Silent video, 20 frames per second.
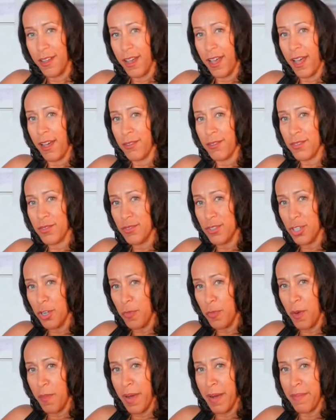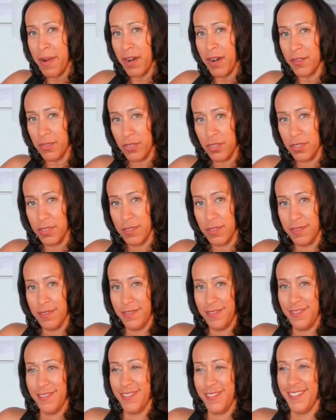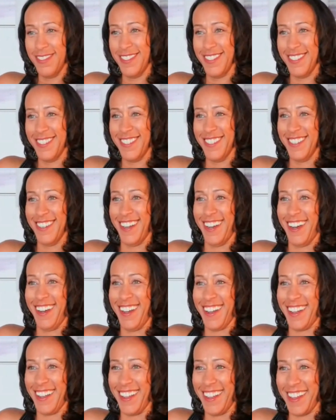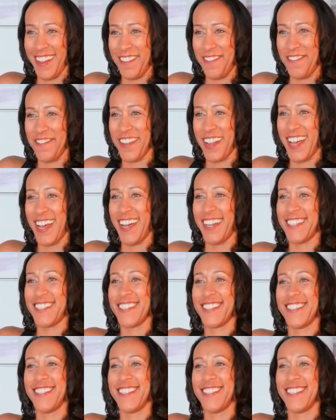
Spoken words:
I was going to jump on my boss. I had not